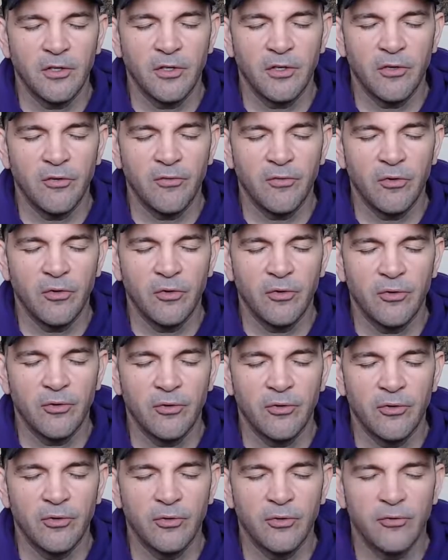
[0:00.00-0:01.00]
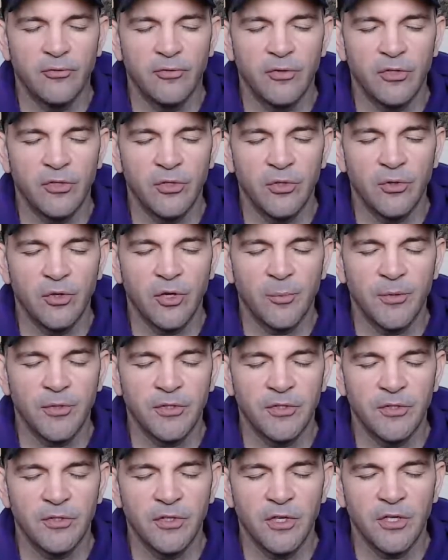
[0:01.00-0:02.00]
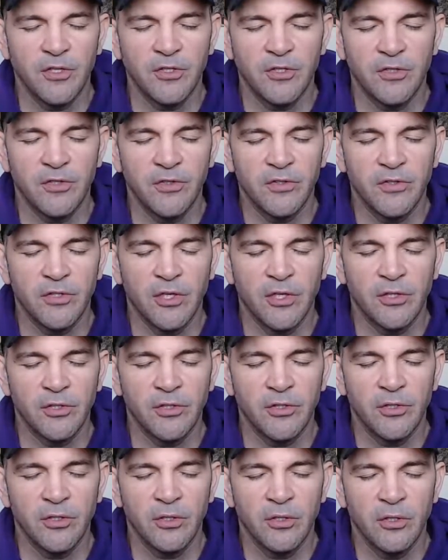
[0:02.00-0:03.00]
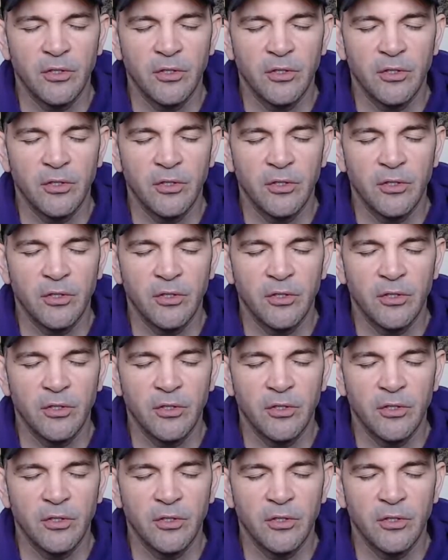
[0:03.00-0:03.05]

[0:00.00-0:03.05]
if your visual representation is such,